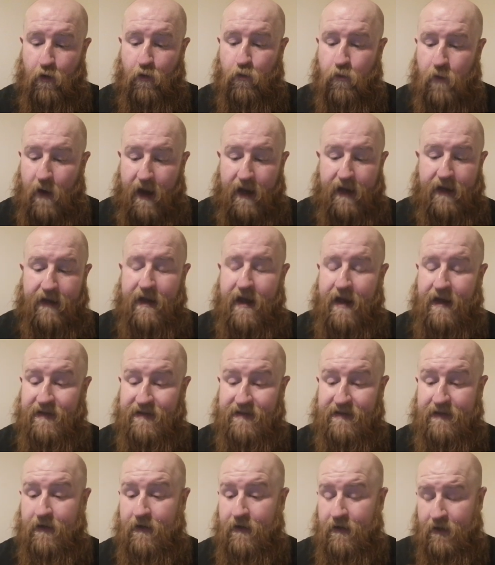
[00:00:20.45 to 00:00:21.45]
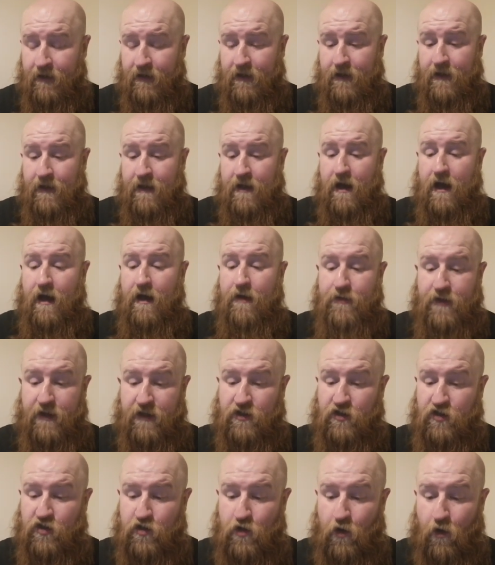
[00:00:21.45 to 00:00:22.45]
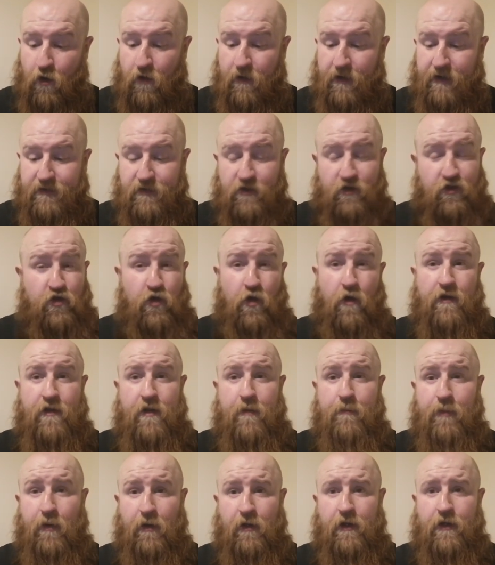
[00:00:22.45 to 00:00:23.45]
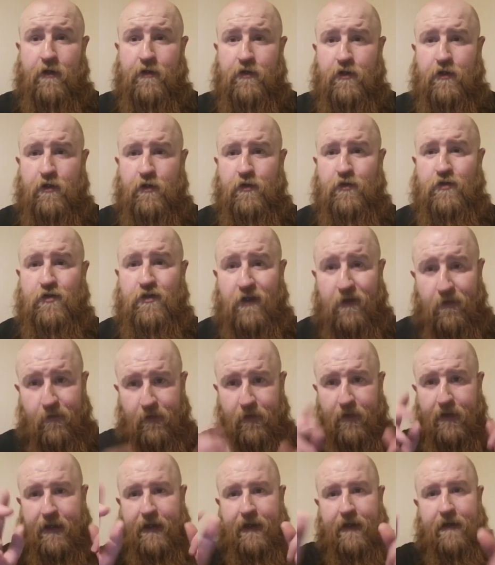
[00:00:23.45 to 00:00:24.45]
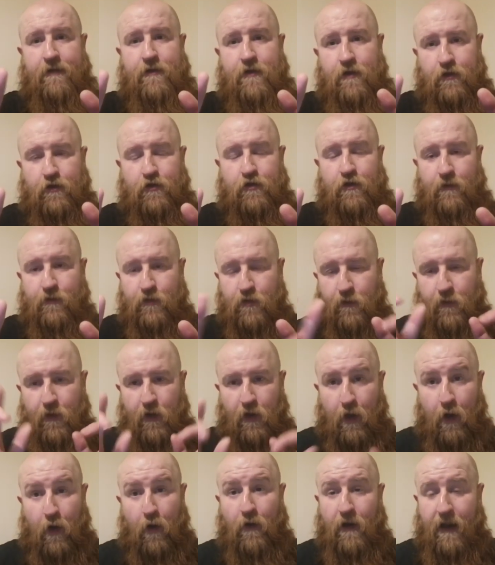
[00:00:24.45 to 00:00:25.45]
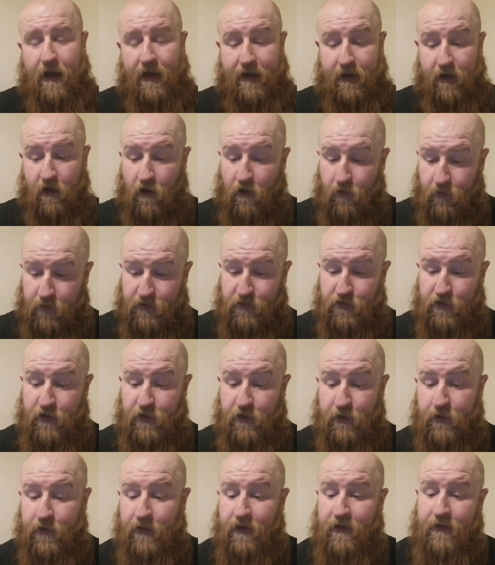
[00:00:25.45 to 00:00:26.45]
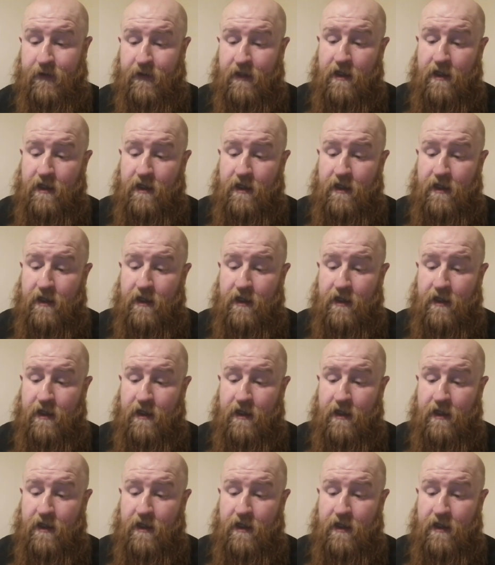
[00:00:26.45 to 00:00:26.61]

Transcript: Right, guys, this story is a story in the Bulletin News, link in the description below, like you always do.